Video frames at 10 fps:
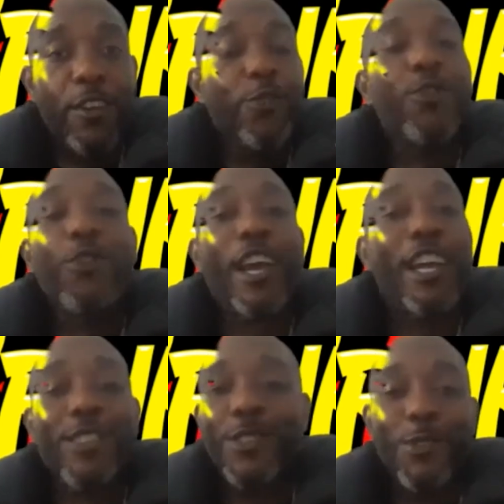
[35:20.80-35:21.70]
you're not going
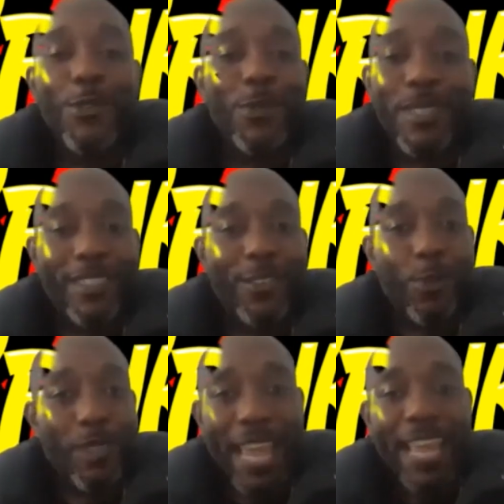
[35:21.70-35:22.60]
to use
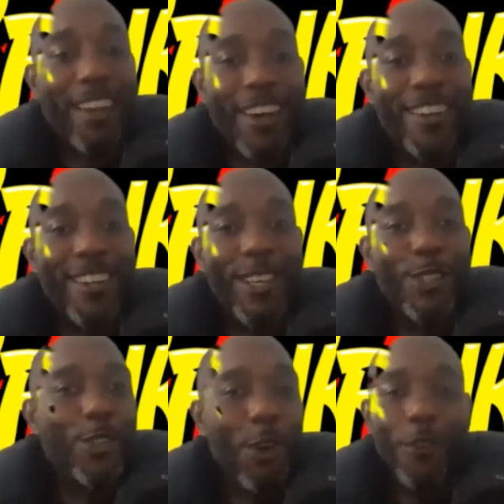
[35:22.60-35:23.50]
your data
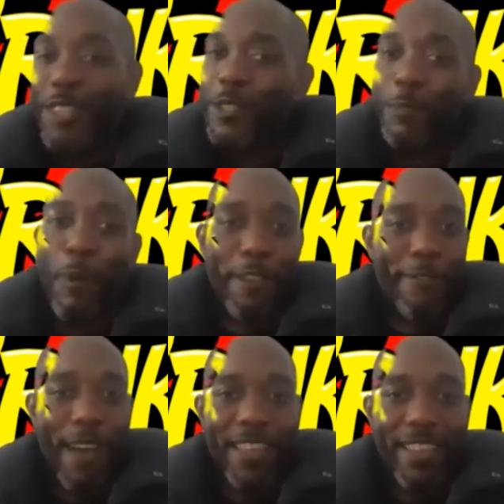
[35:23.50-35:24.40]
to go over to
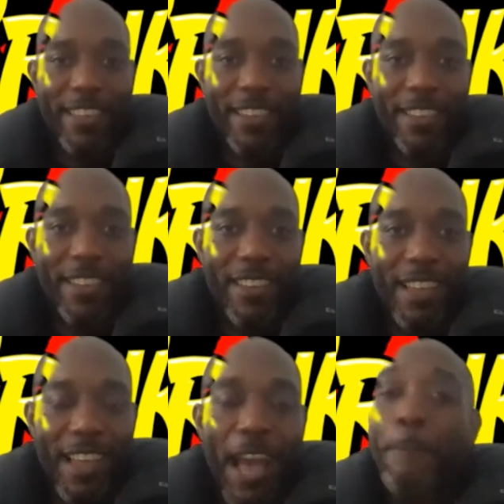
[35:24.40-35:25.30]
Spotify.
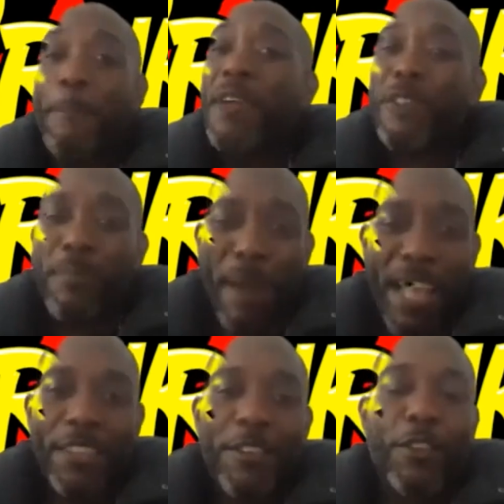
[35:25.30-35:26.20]
I'm bearing in
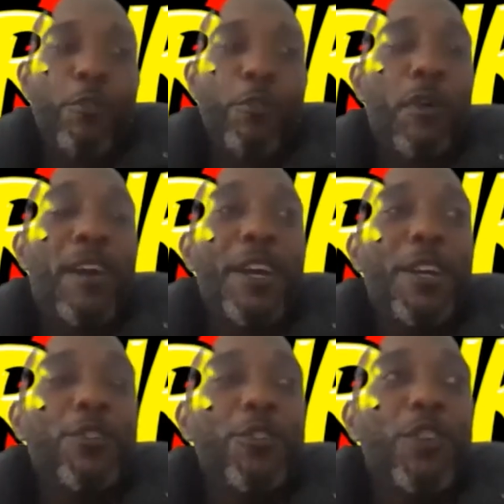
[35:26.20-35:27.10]
mind you
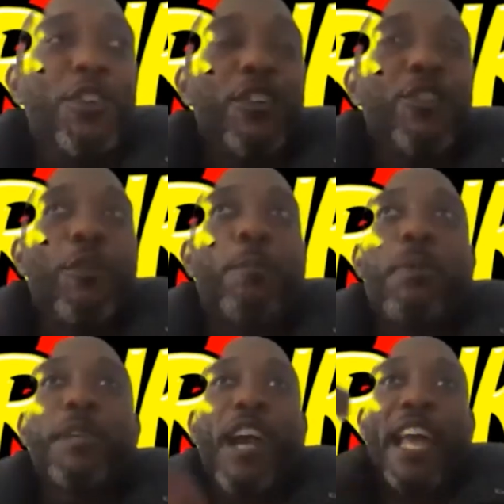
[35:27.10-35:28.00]
you, you're
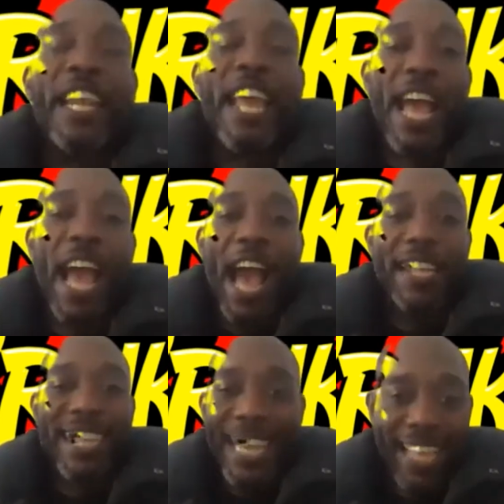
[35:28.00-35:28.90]
probably going there
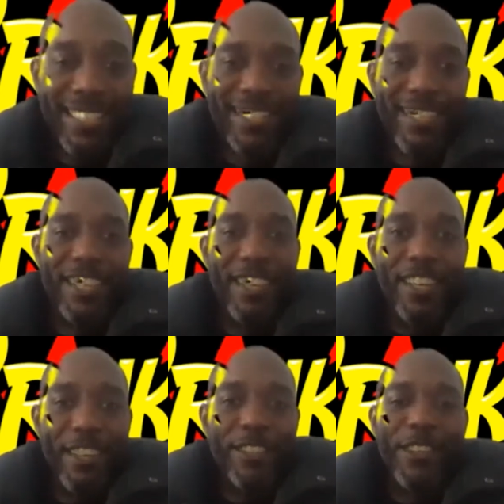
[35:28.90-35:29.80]
as a guest. So